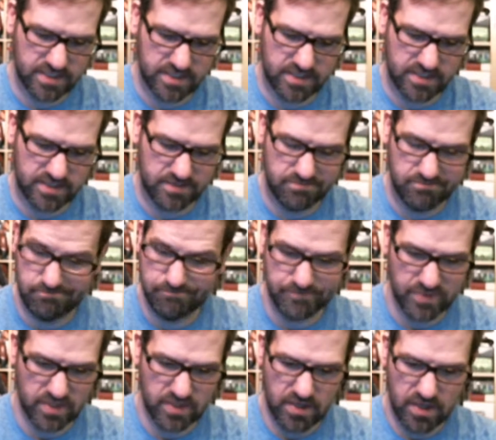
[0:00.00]

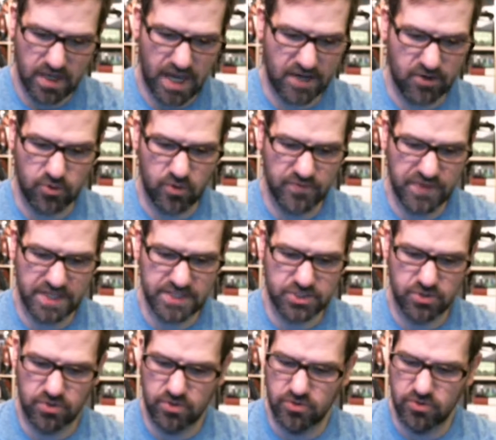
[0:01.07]
I don't know if that's
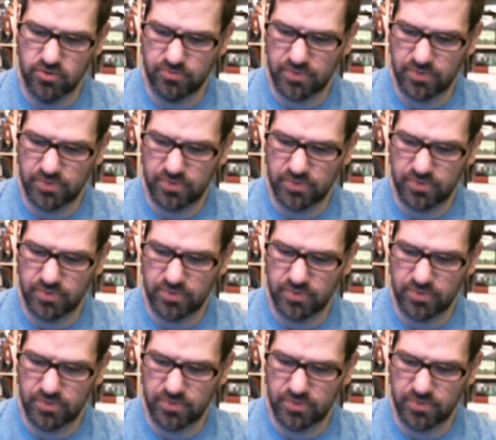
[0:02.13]
true,